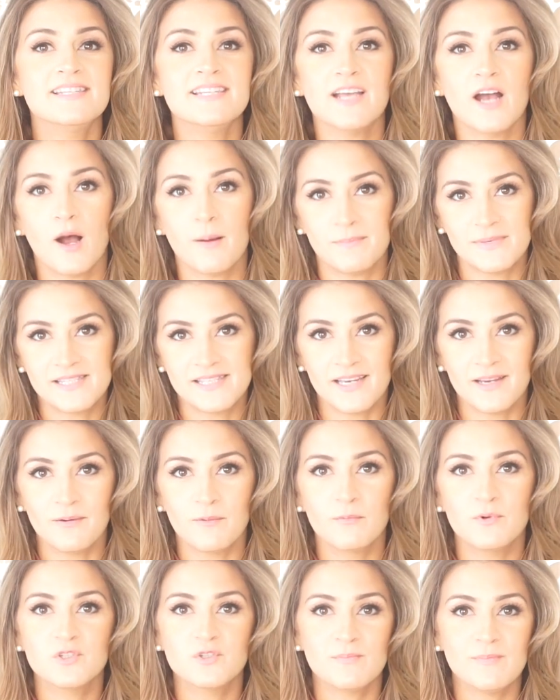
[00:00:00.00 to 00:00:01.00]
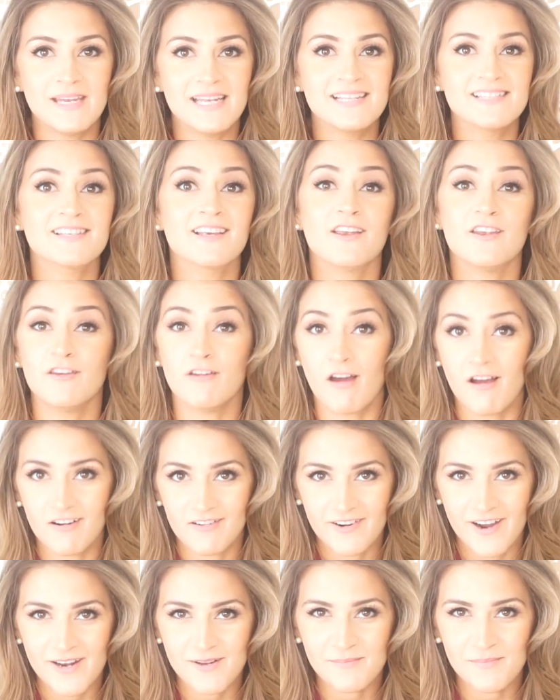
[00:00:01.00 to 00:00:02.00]
the opposite, which means not
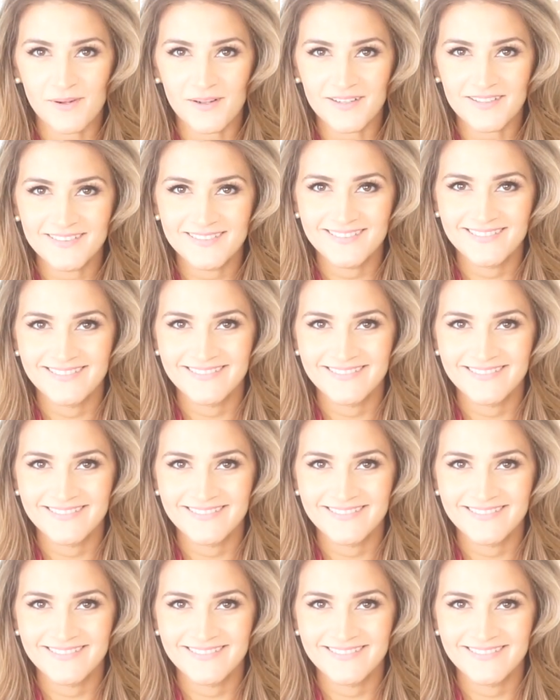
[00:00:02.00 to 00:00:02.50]
credible.